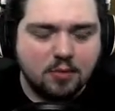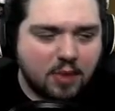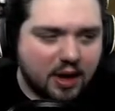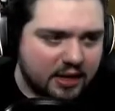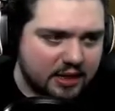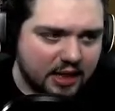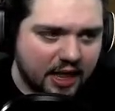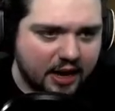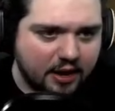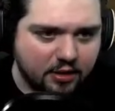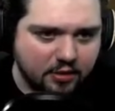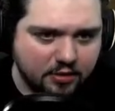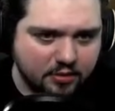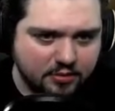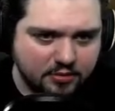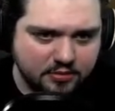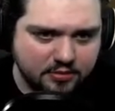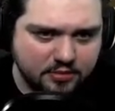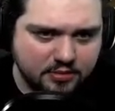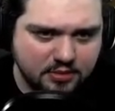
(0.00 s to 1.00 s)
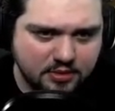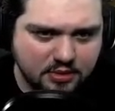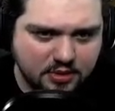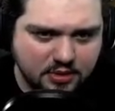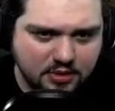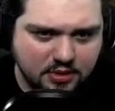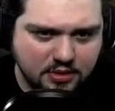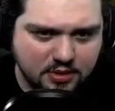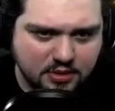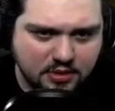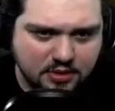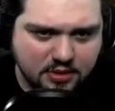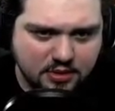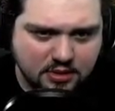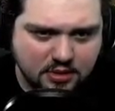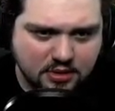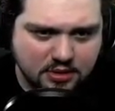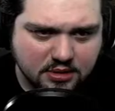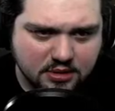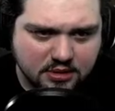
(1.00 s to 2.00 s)
my lighter.
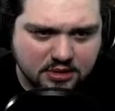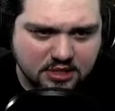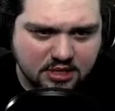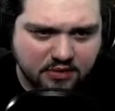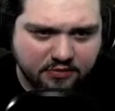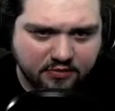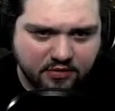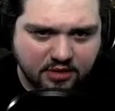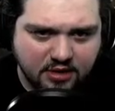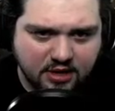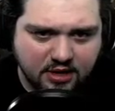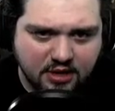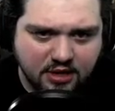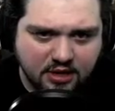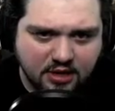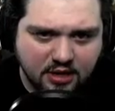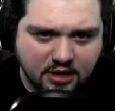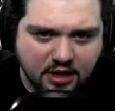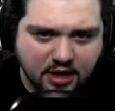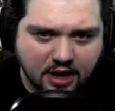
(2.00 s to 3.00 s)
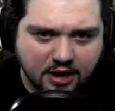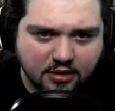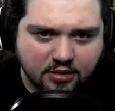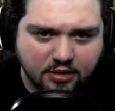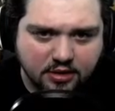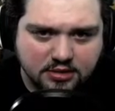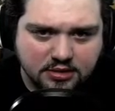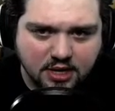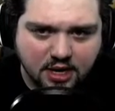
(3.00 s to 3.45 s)
Definitely need the lighters.